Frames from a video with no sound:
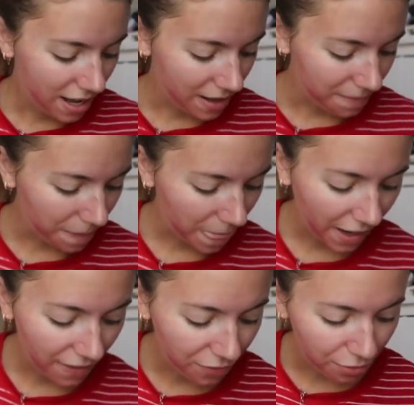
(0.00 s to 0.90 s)
Um,
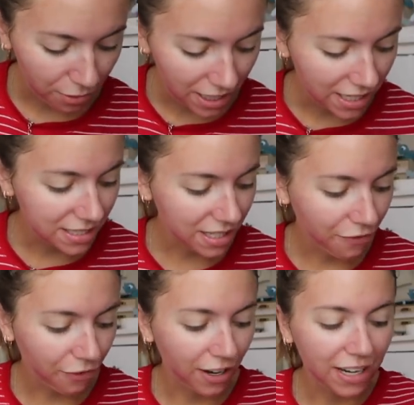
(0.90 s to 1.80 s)
I have three
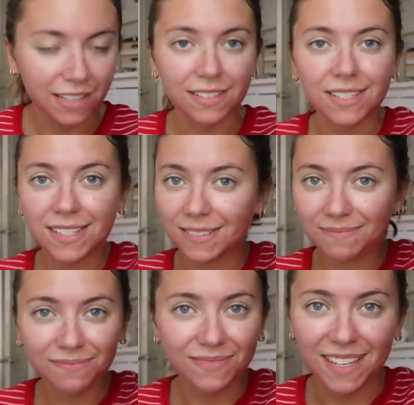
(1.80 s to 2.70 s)
different
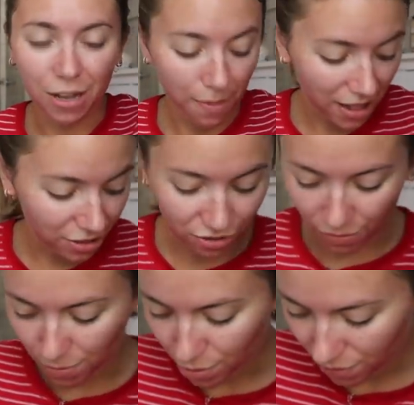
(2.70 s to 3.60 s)
nail polish
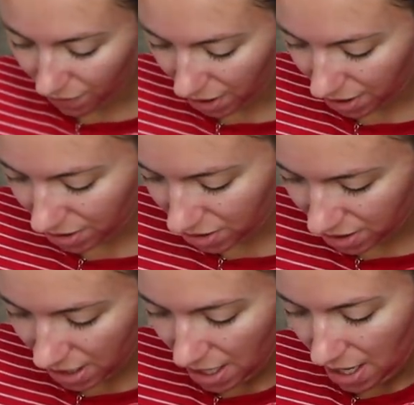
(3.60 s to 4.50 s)
removers.